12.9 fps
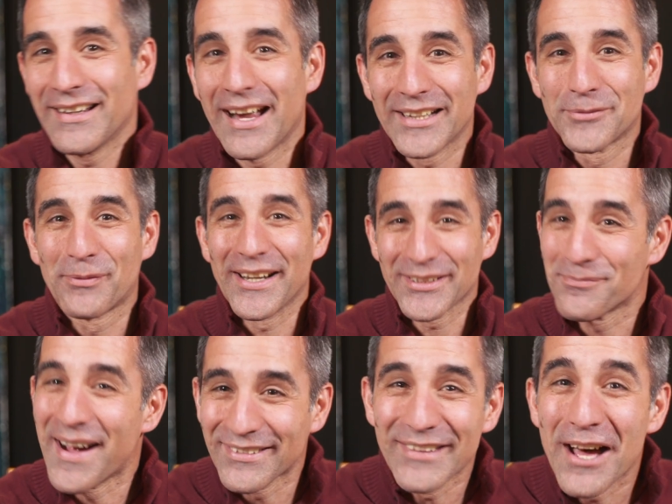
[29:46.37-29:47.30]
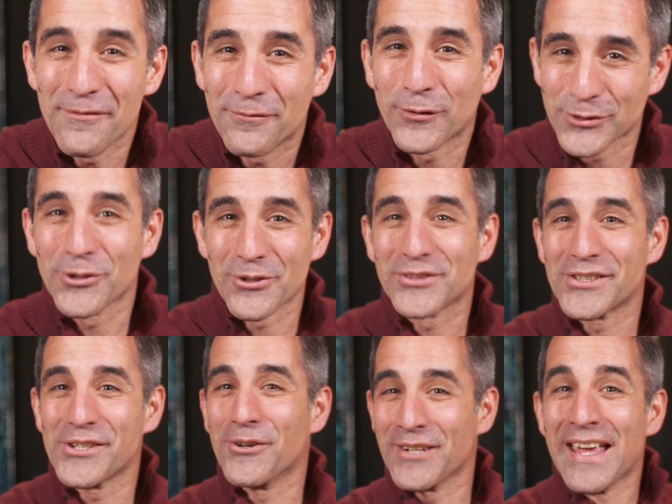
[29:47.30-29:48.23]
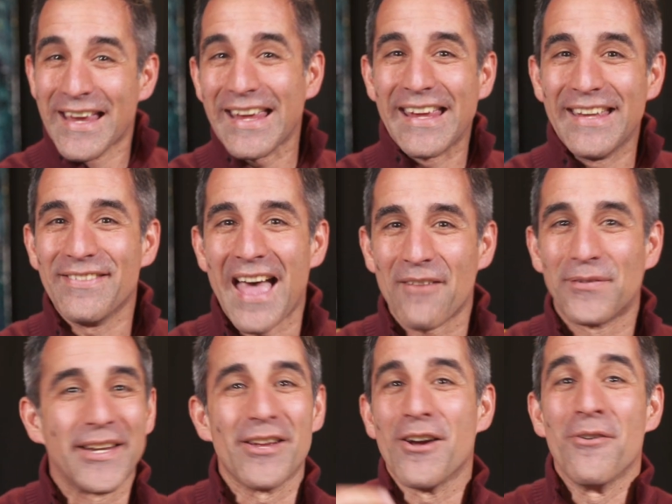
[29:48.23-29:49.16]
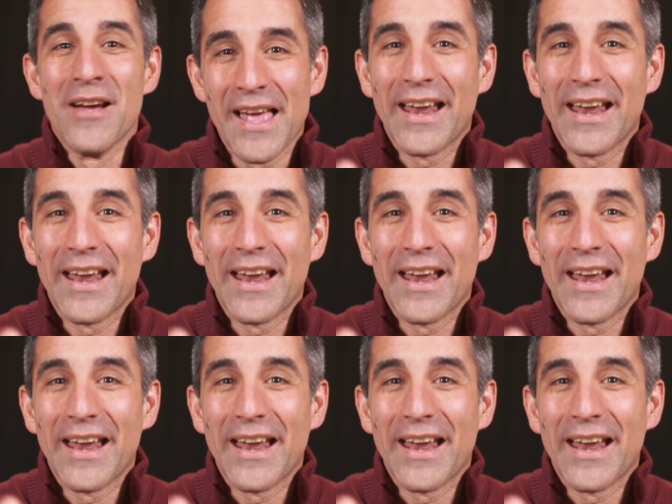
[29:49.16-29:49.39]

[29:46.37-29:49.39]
expressed my love for Sono Sion in that video,